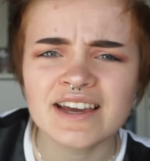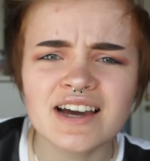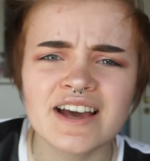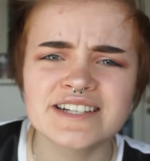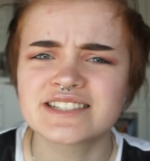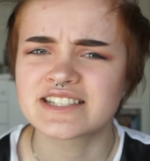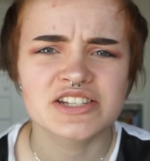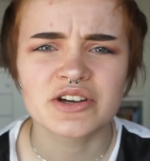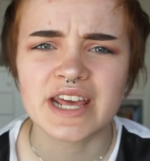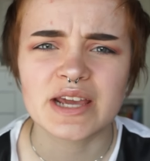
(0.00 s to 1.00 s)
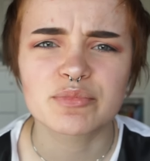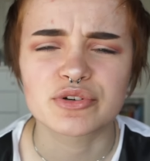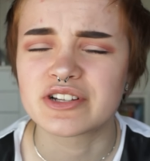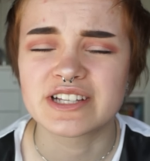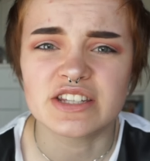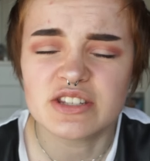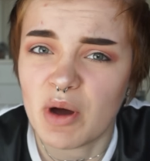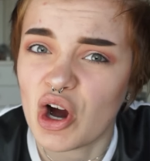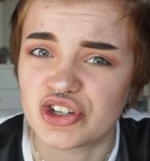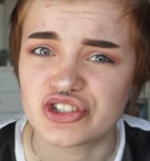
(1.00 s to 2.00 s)
Hey guys, it's not April,
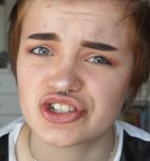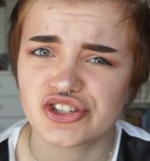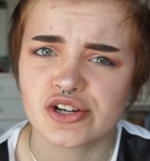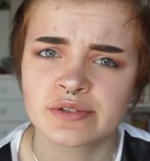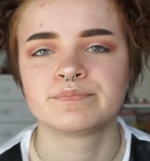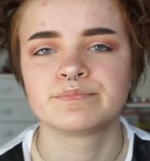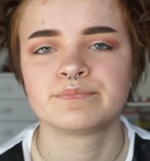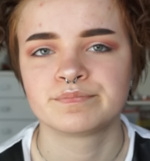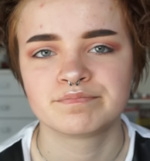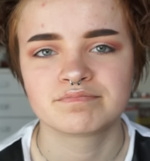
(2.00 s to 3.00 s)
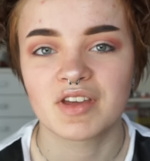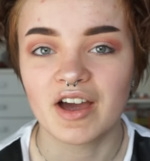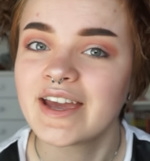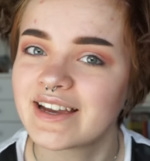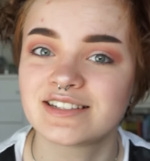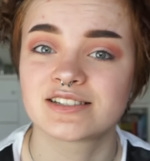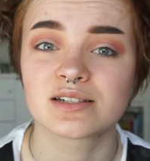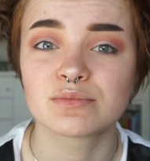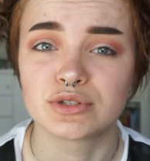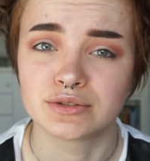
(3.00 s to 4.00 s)
it's March. I hate
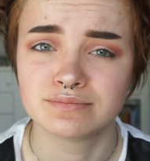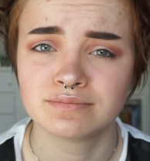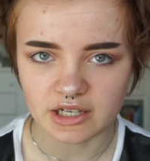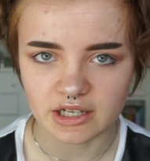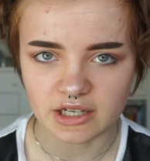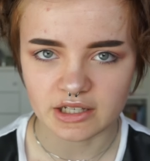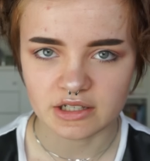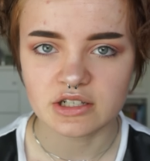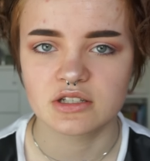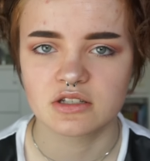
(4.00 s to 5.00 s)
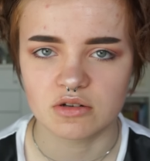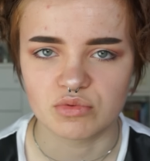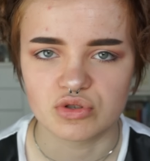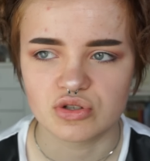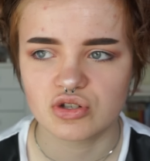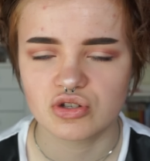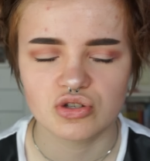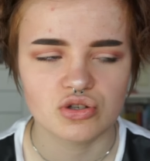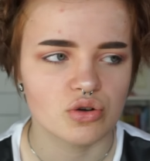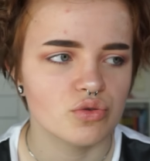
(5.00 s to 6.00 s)
summer. Hate summer
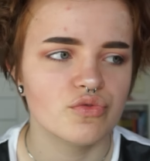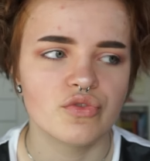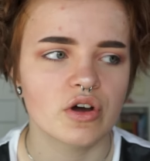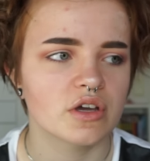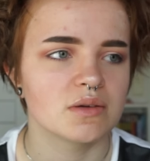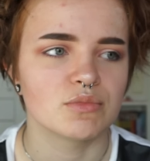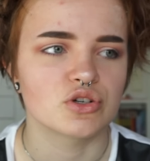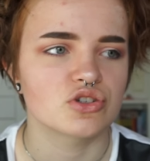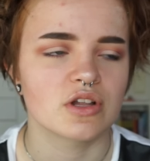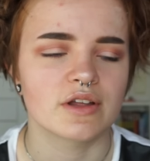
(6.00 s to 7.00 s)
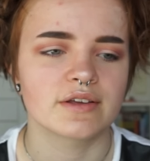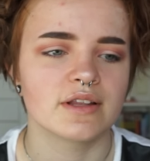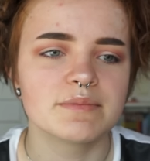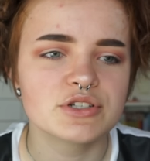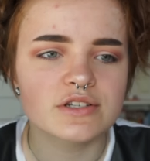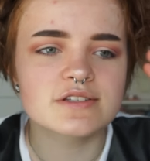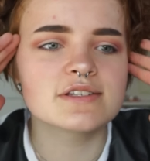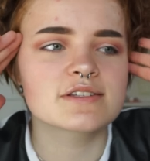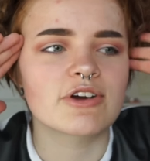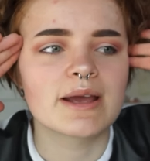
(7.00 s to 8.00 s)
so fucking much. Like, let me
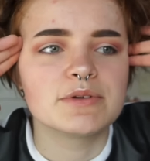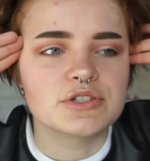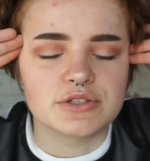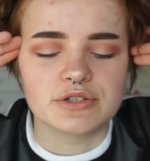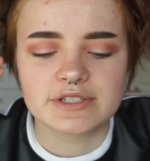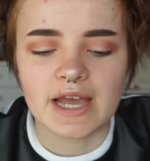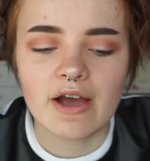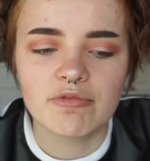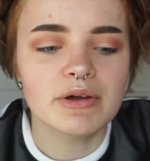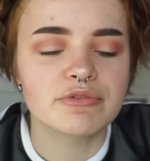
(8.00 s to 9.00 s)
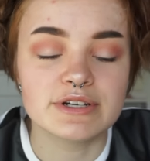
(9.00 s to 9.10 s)
just describe it to you because I have my